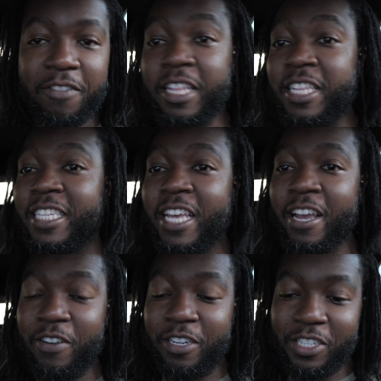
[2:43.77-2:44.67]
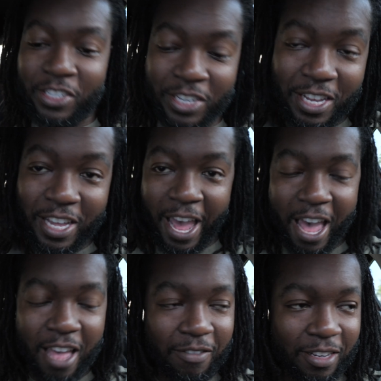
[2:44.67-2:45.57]
that the Integra should
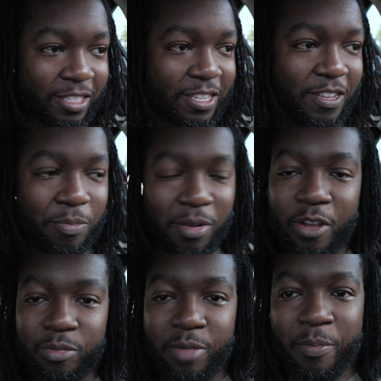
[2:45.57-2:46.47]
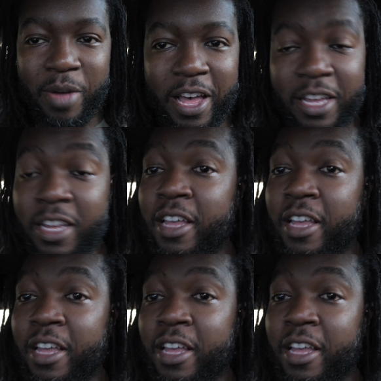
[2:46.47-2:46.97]
have, and it still blows my mind.